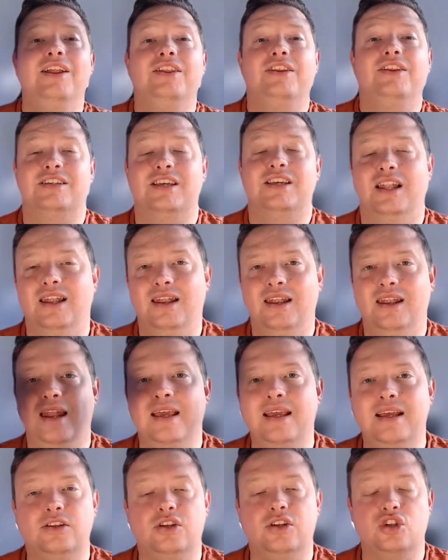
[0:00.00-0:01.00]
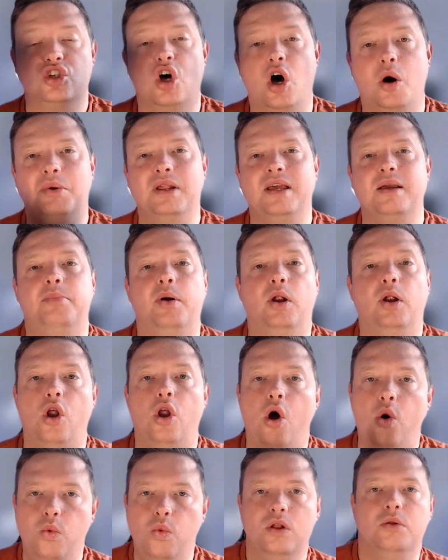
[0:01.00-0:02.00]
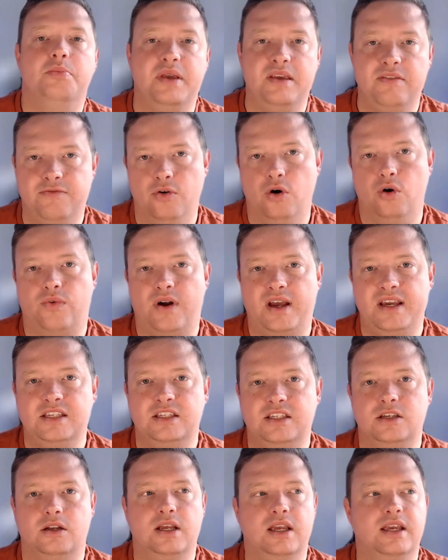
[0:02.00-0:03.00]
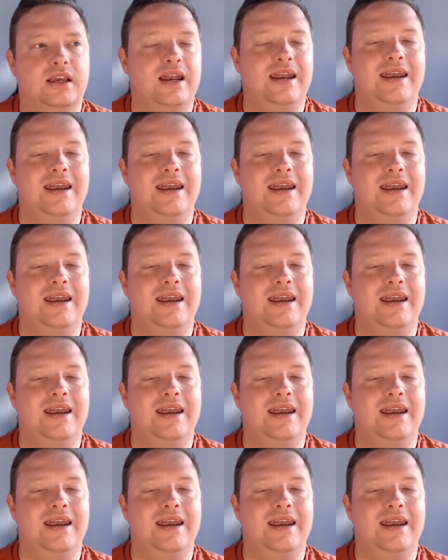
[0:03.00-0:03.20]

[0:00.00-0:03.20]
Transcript: There's a link, the top link below will be for Writesonic.